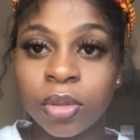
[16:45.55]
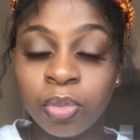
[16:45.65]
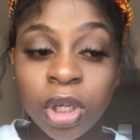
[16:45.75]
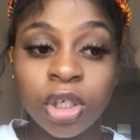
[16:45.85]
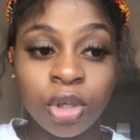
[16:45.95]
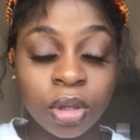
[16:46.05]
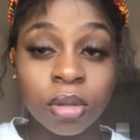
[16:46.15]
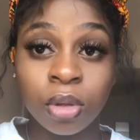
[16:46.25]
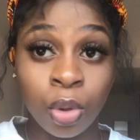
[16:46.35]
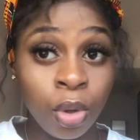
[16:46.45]

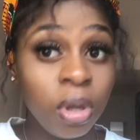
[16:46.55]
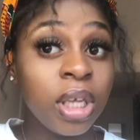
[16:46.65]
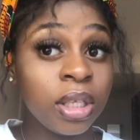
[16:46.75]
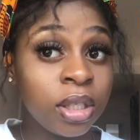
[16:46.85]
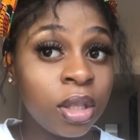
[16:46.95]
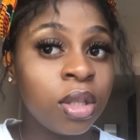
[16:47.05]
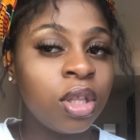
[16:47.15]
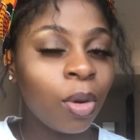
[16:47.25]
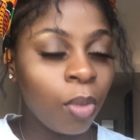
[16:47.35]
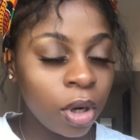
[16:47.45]
who is
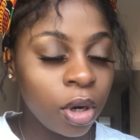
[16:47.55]
the one